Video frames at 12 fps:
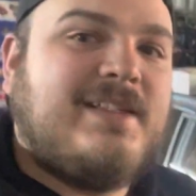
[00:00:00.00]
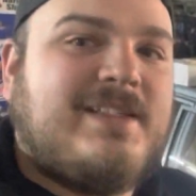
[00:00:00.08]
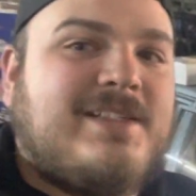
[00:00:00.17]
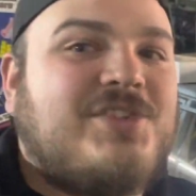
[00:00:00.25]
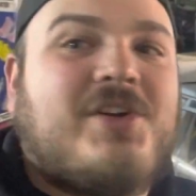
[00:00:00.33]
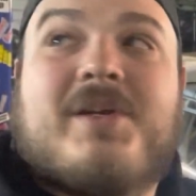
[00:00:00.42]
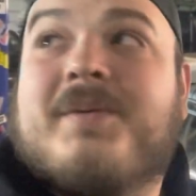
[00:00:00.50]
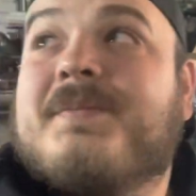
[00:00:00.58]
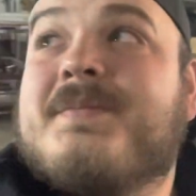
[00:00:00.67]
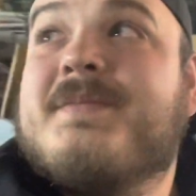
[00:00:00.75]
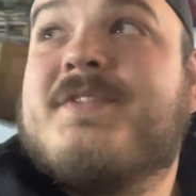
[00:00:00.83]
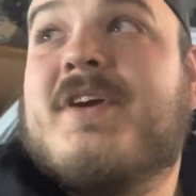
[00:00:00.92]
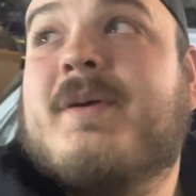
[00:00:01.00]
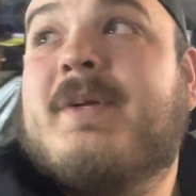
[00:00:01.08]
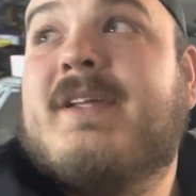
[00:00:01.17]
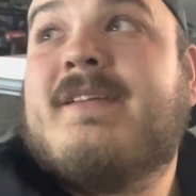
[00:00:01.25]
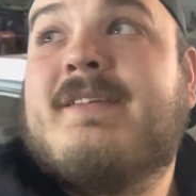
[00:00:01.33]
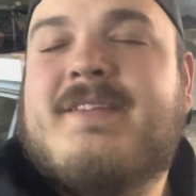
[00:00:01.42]
Sorry,
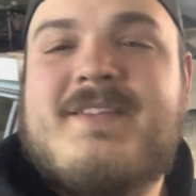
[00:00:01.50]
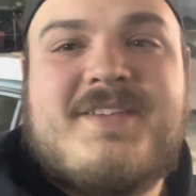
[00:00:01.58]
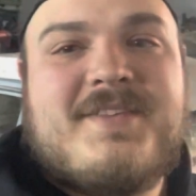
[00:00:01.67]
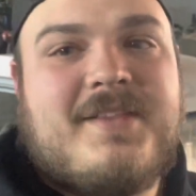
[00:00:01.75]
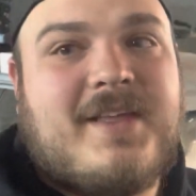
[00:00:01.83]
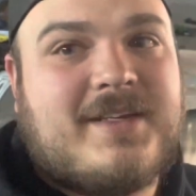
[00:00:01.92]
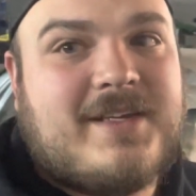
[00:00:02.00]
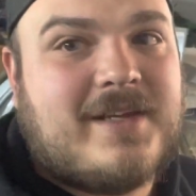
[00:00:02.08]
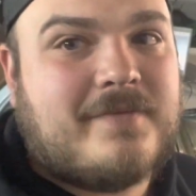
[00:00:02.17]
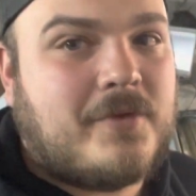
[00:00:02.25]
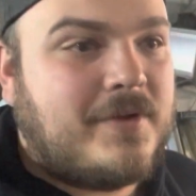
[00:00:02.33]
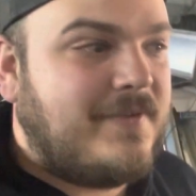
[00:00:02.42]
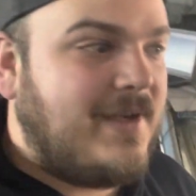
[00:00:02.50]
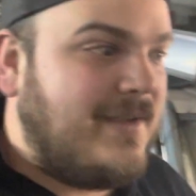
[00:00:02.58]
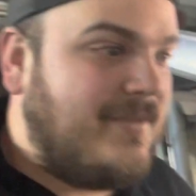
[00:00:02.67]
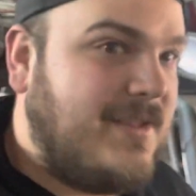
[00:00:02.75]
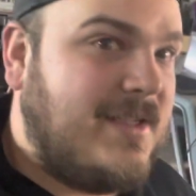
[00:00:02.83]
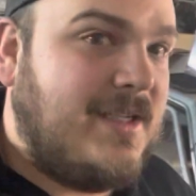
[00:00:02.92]
man. It's like
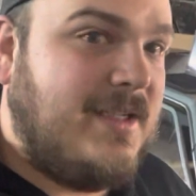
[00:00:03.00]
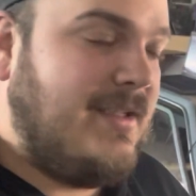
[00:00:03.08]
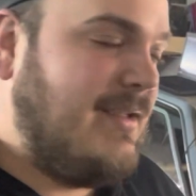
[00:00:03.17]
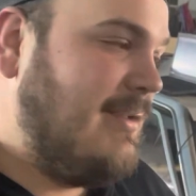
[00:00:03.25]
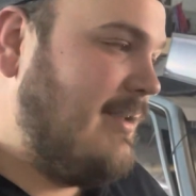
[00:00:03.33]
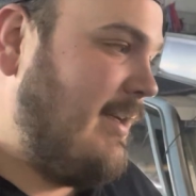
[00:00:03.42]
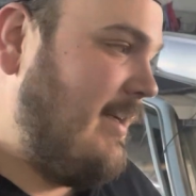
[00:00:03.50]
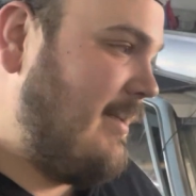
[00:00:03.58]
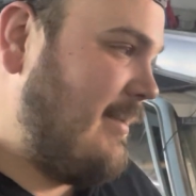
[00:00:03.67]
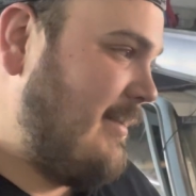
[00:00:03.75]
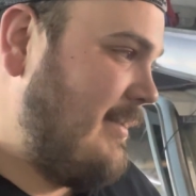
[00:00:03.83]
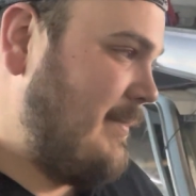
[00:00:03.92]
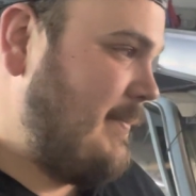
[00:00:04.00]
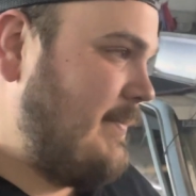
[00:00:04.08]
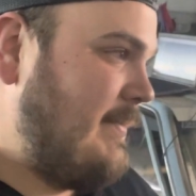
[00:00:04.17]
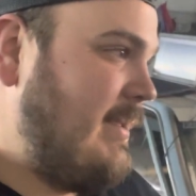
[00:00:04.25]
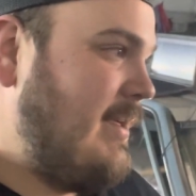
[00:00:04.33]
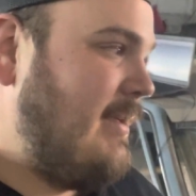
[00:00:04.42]
9:45 at night, and the
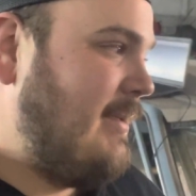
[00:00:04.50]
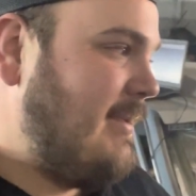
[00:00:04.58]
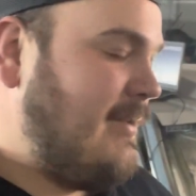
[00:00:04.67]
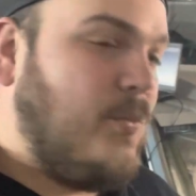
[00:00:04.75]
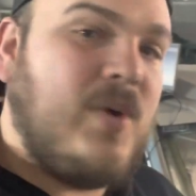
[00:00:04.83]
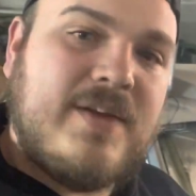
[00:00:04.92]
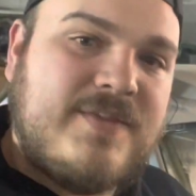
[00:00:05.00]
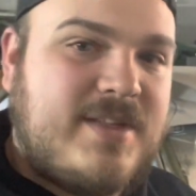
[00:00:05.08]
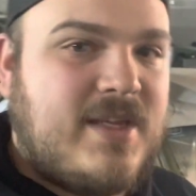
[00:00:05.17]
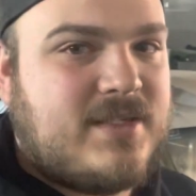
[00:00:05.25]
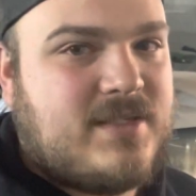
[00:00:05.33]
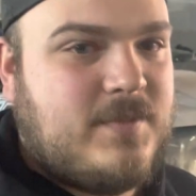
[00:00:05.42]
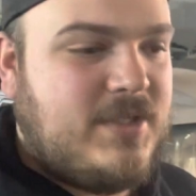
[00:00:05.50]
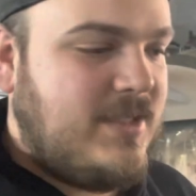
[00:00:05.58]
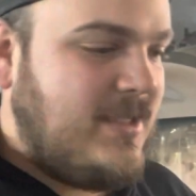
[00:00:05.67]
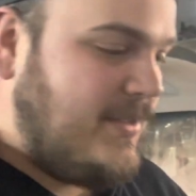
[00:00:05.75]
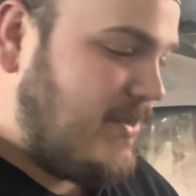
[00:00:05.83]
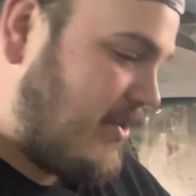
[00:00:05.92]
wife's texting me.
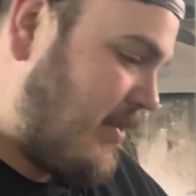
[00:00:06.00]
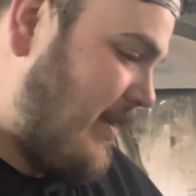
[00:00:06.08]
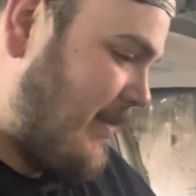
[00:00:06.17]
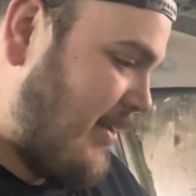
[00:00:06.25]
Kids are screaming at